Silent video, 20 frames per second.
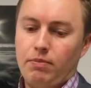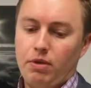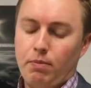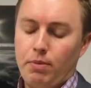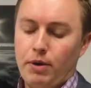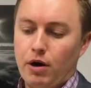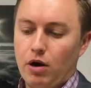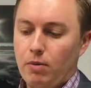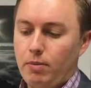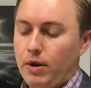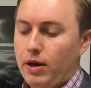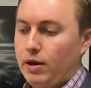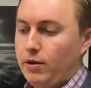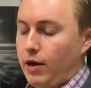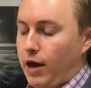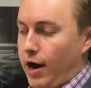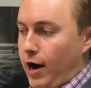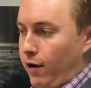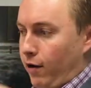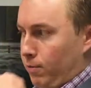pyramid,
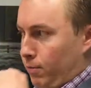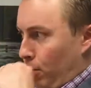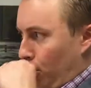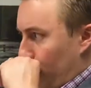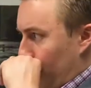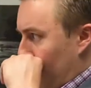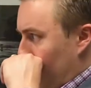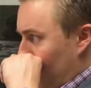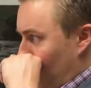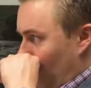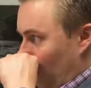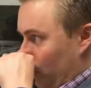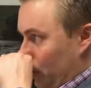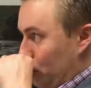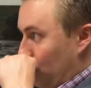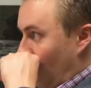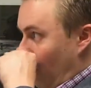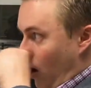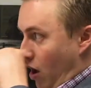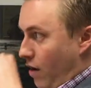the hiring pyramid, when we
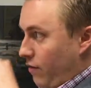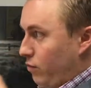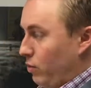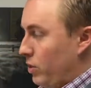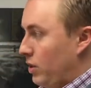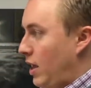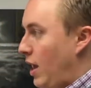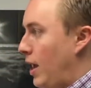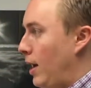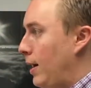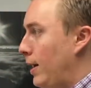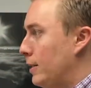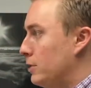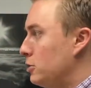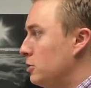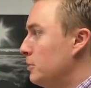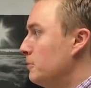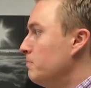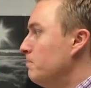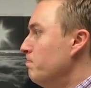start off with
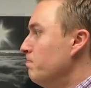candidates.